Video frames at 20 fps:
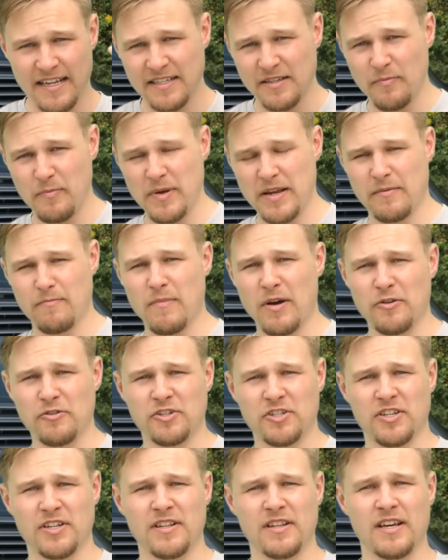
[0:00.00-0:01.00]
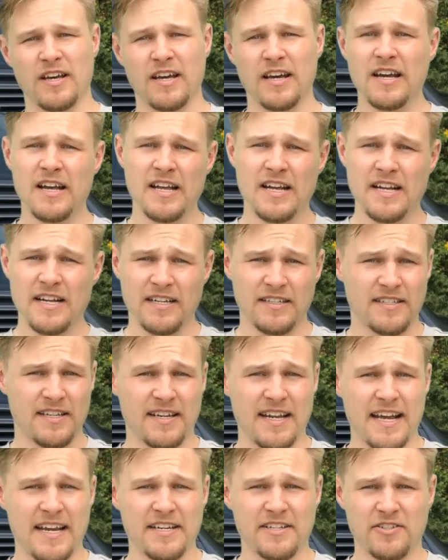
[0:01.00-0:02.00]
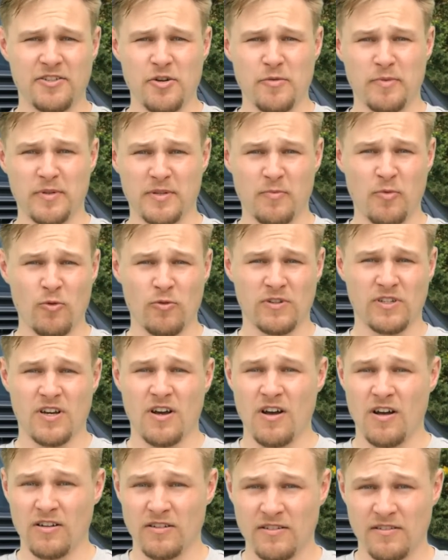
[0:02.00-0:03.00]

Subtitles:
there's a big motion that today's super sports cars,